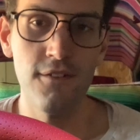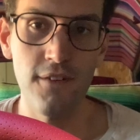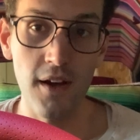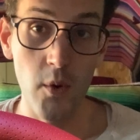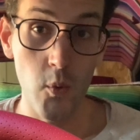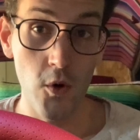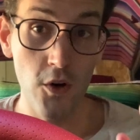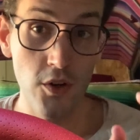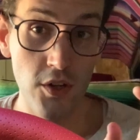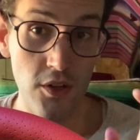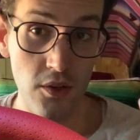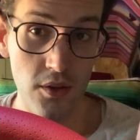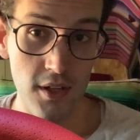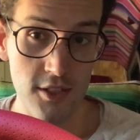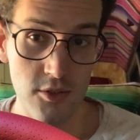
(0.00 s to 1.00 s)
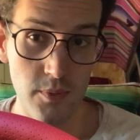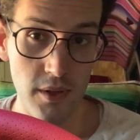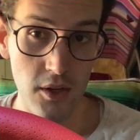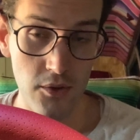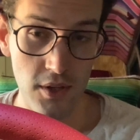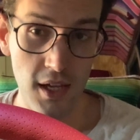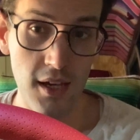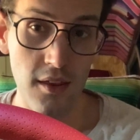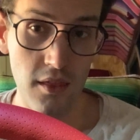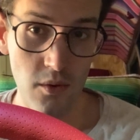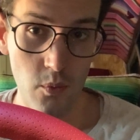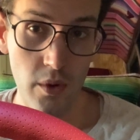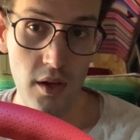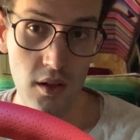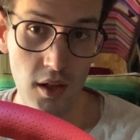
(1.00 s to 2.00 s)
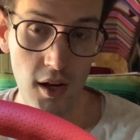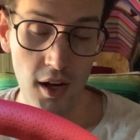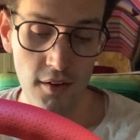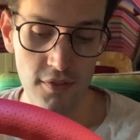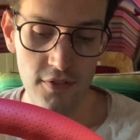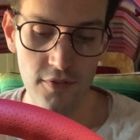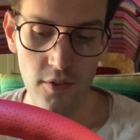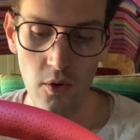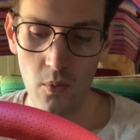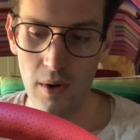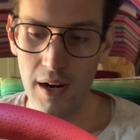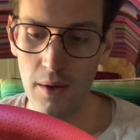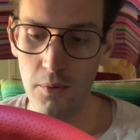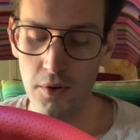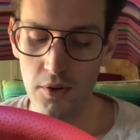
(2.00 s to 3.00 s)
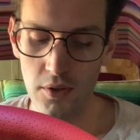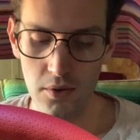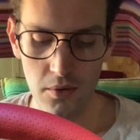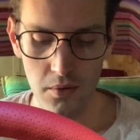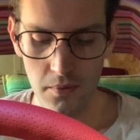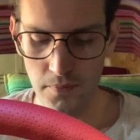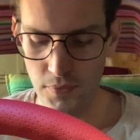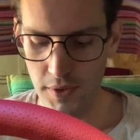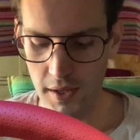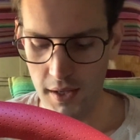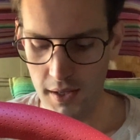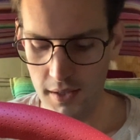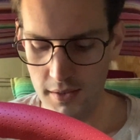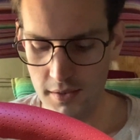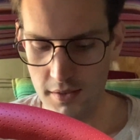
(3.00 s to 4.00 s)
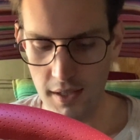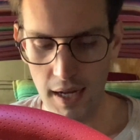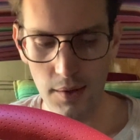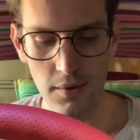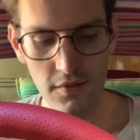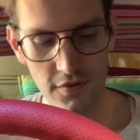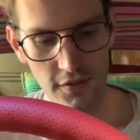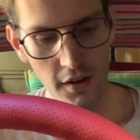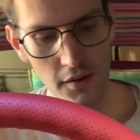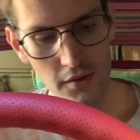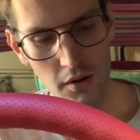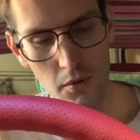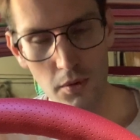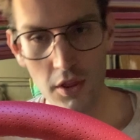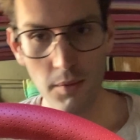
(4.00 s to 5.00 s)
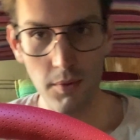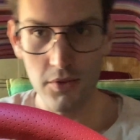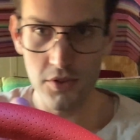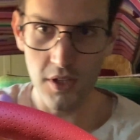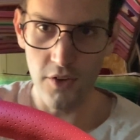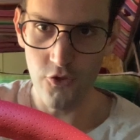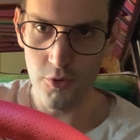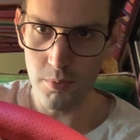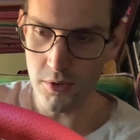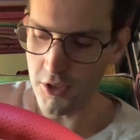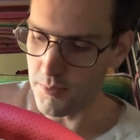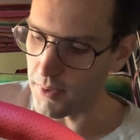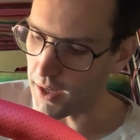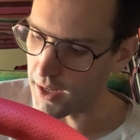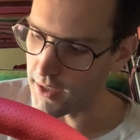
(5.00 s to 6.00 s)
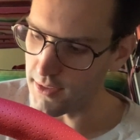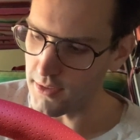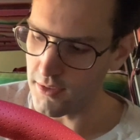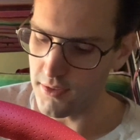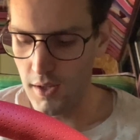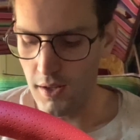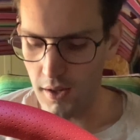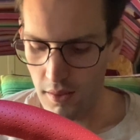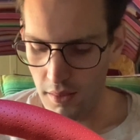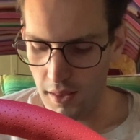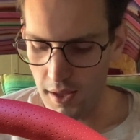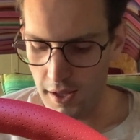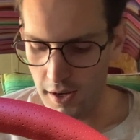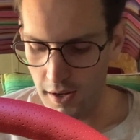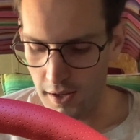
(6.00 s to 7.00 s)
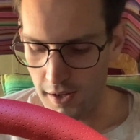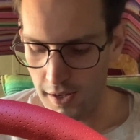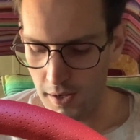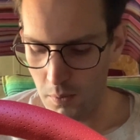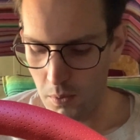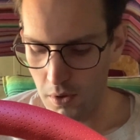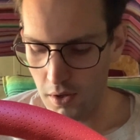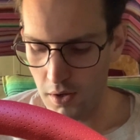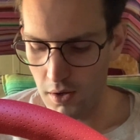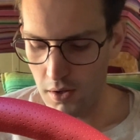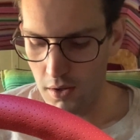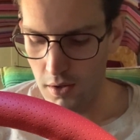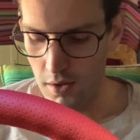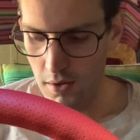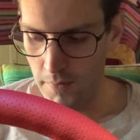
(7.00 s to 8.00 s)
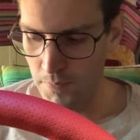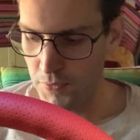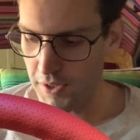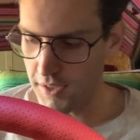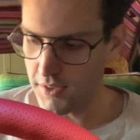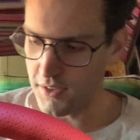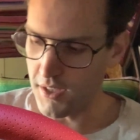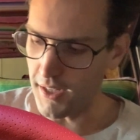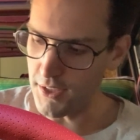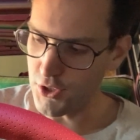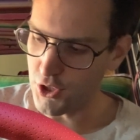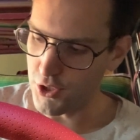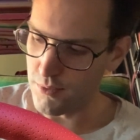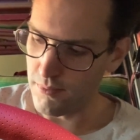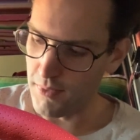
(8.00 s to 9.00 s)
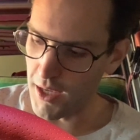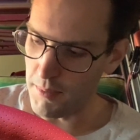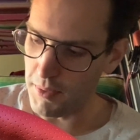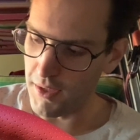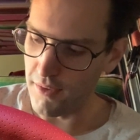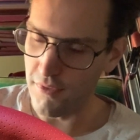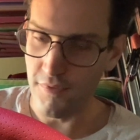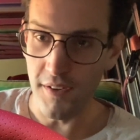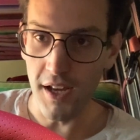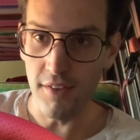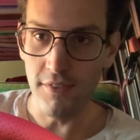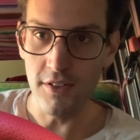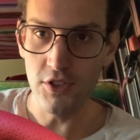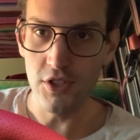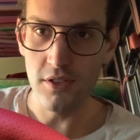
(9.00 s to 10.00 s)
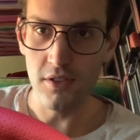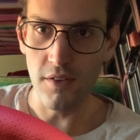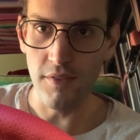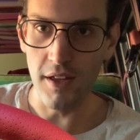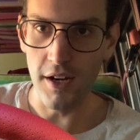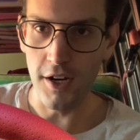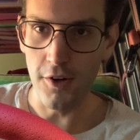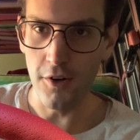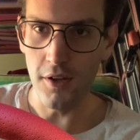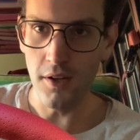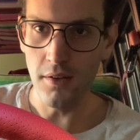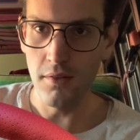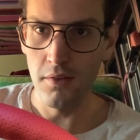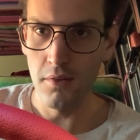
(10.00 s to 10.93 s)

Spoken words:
I were to do this without taking the wheel off, what I would do is I would figure out what the most comfortable spot is, and then I would stitch maybe 5 inches of that area.